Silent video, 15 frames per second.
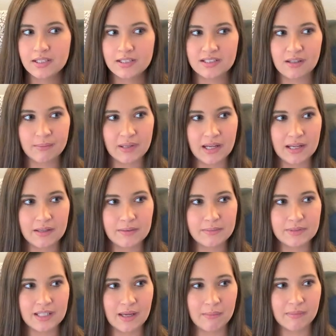
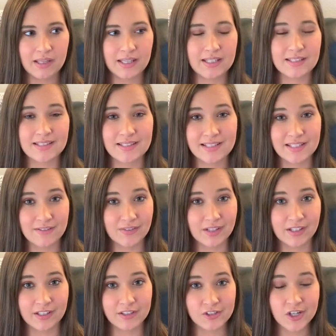Sometimes I'm like, is this even
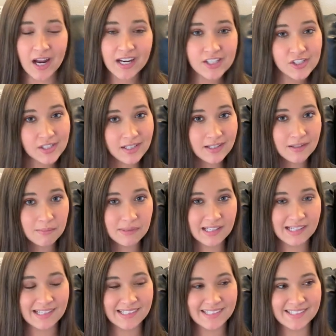a contraction?
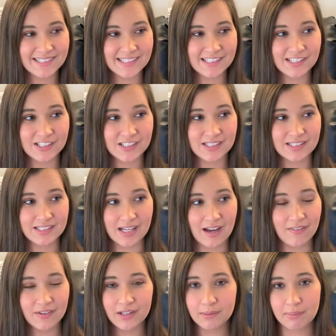Because it's just
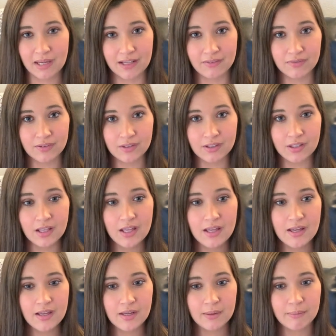not very painful,
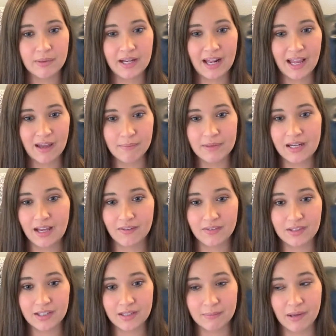but I have been
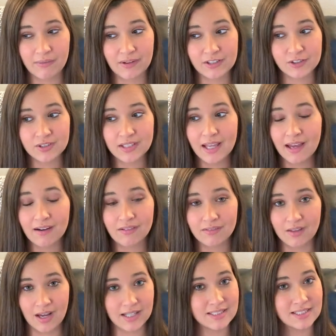having them. I've actually had a
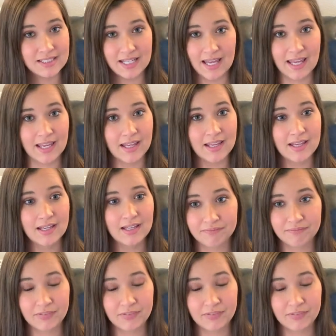lot today.